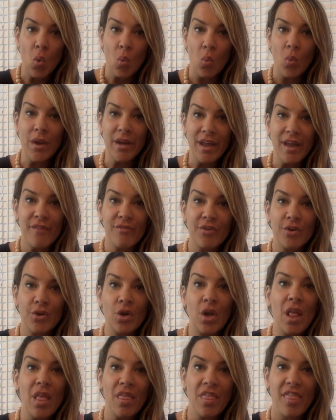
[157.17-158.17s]

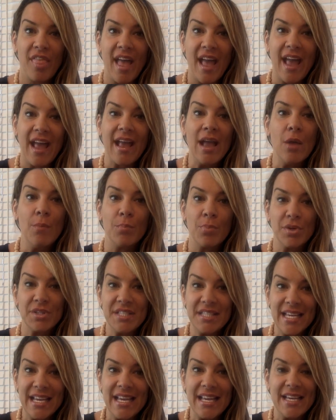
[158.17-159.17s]
whenever they
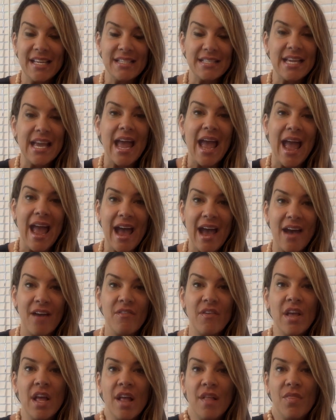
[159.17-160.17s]
pretend to have
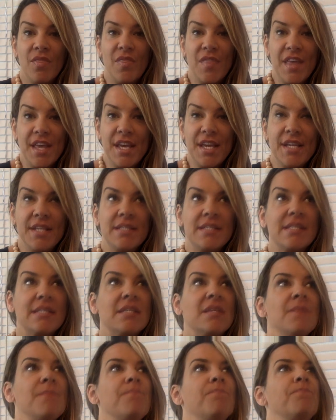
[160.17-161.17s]

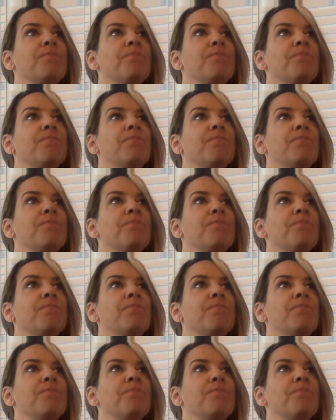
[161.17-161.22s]
these